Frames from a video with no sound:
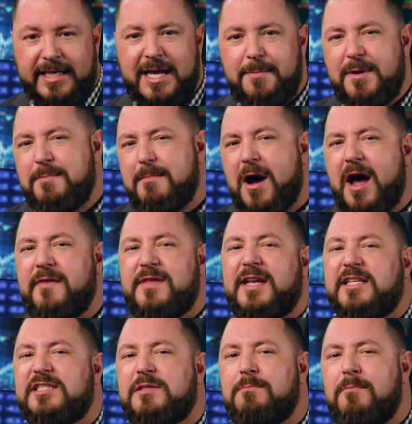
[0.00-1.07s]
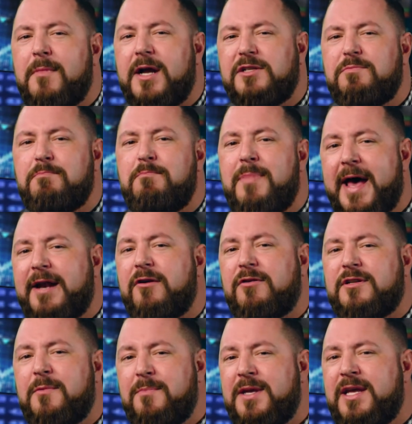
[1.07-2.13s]
Keep in mind that it's much better
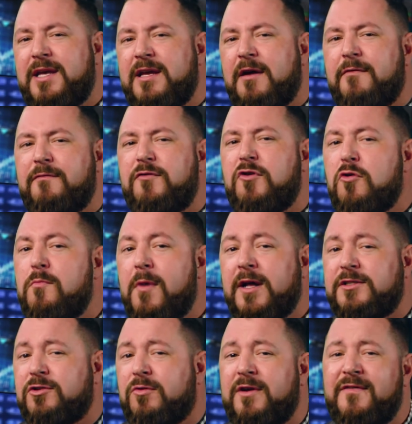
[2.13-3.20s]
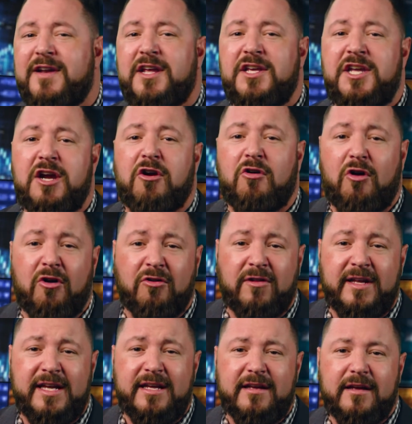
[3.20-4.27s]
to be a few months or even a year
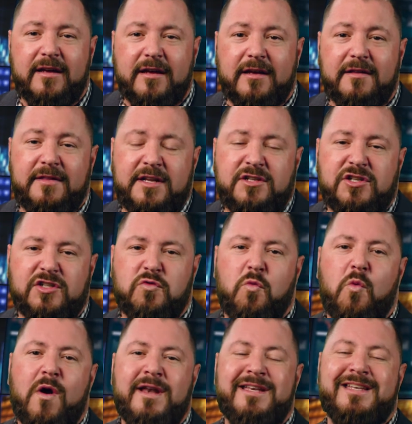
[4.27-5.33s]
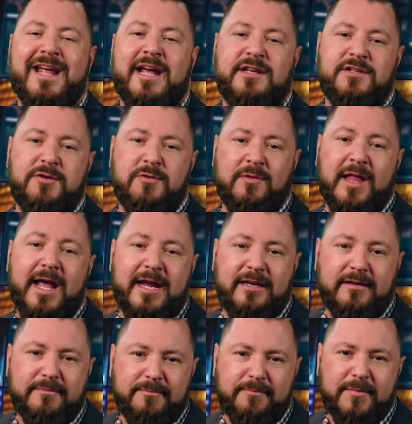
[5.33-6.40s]
early than just one day too
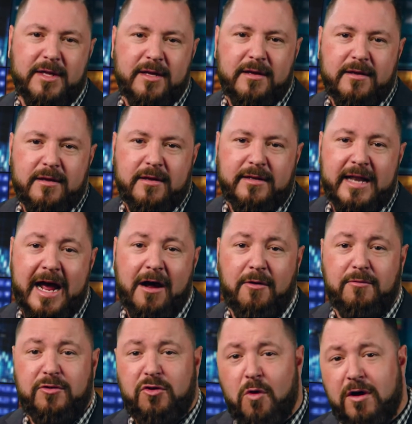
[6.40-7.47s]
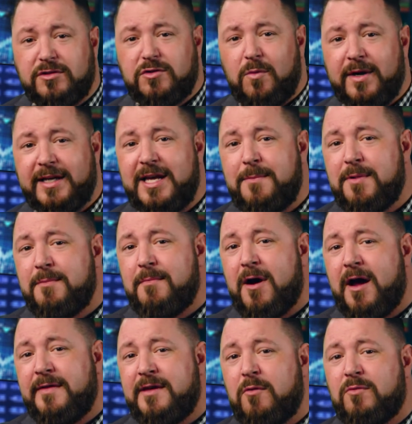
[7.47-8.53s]
late. Now, you also want to keep in
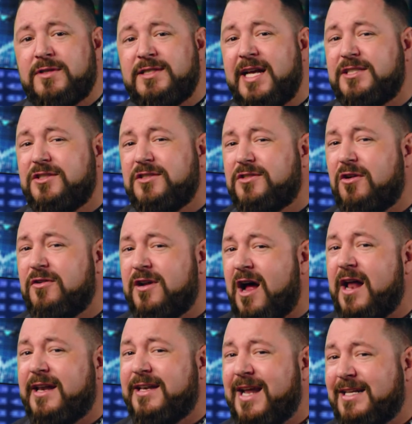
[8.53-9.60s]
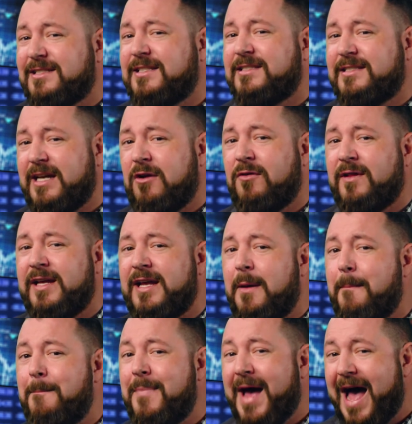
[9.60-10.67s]
mind that recessions are not necessarily
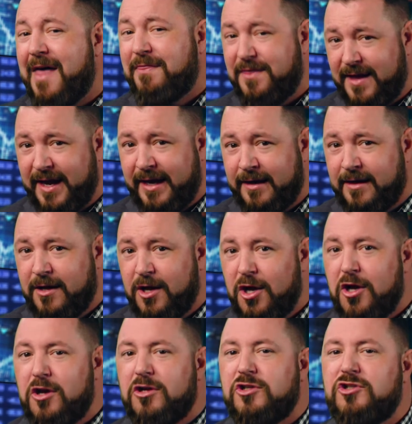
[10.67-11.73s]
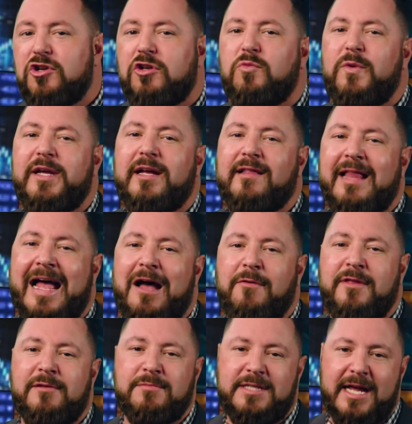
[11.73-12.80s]
a bad thing should we allow
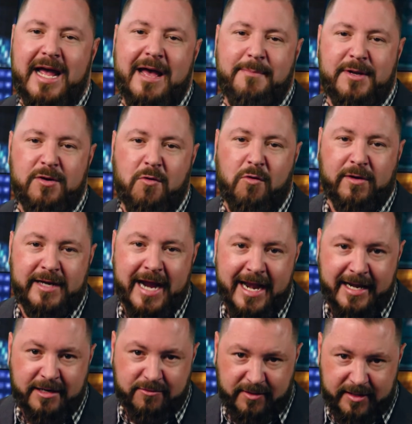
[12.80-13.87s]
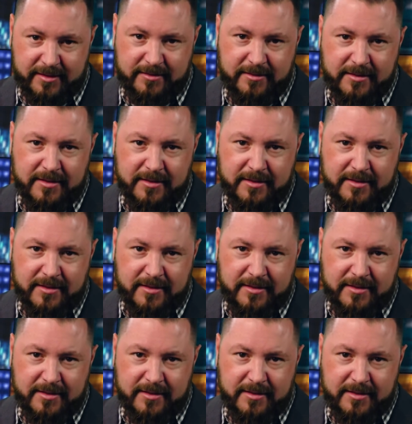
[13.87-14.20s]
them to happen organically.